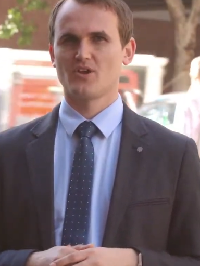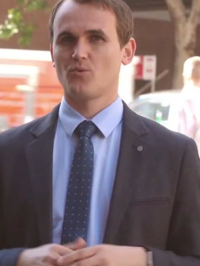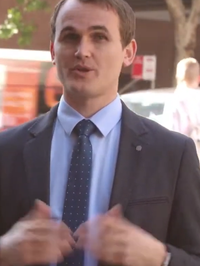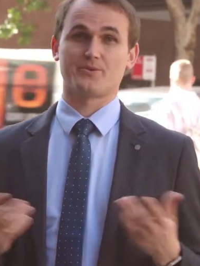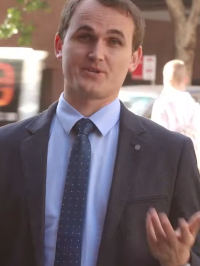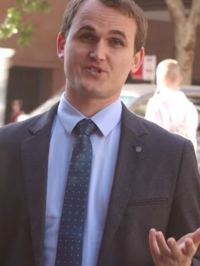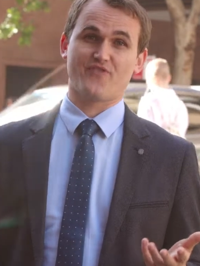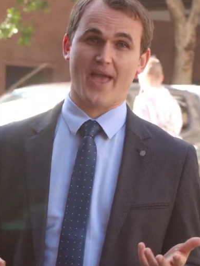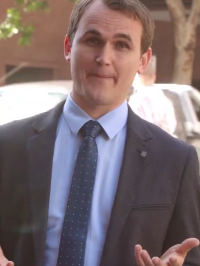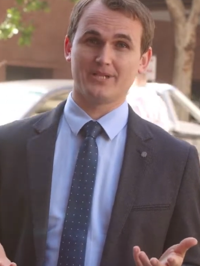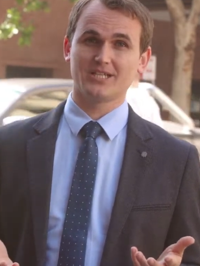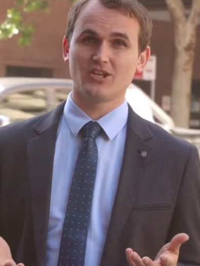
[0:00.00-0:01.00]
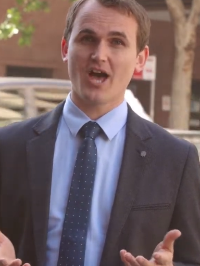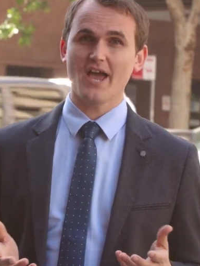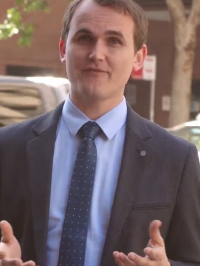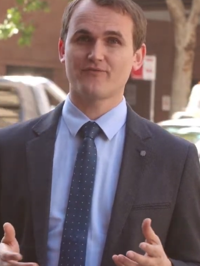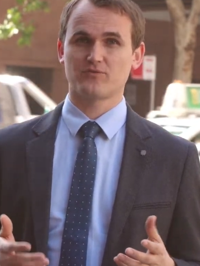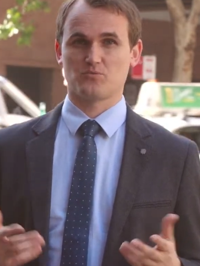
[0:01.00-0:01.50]
whether it's family
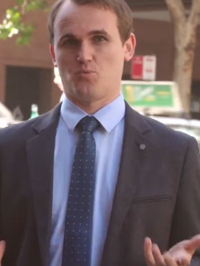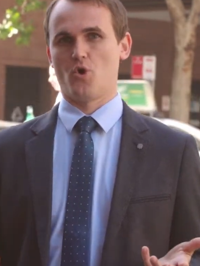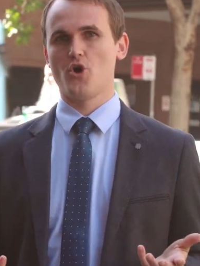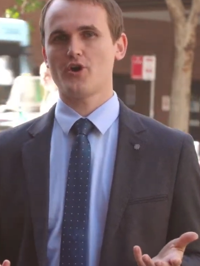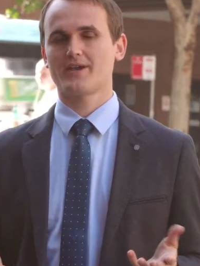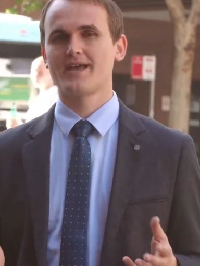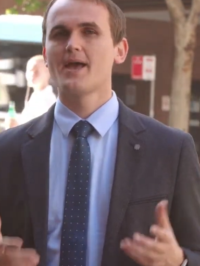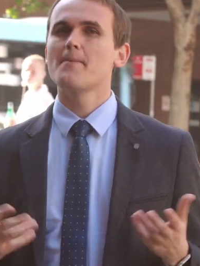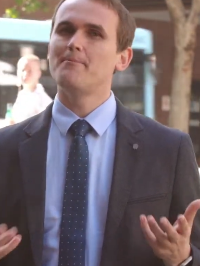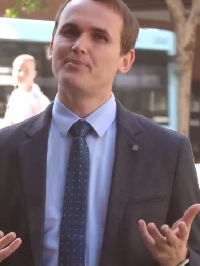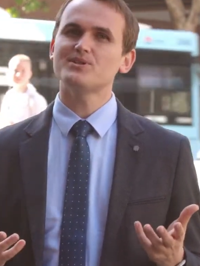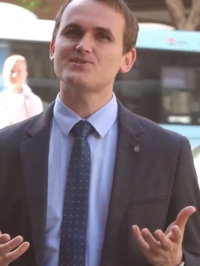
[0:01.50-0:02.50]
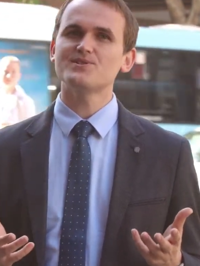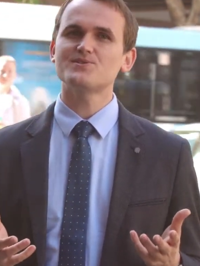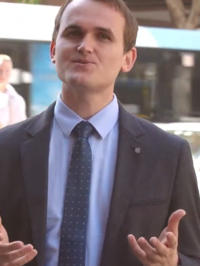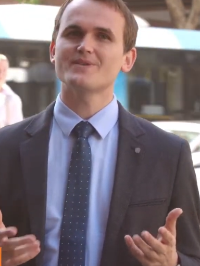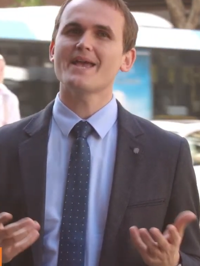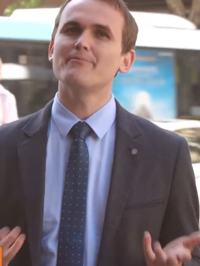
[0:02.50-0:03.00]
life, work,
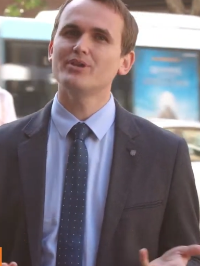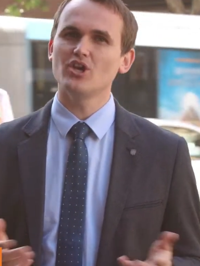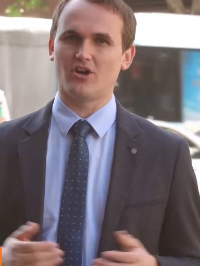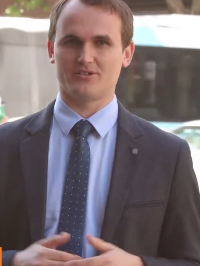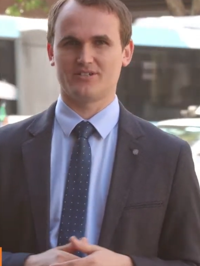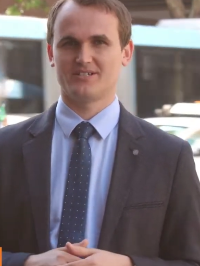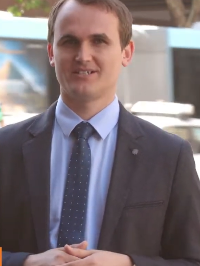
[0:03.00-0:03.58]
business, and beyond.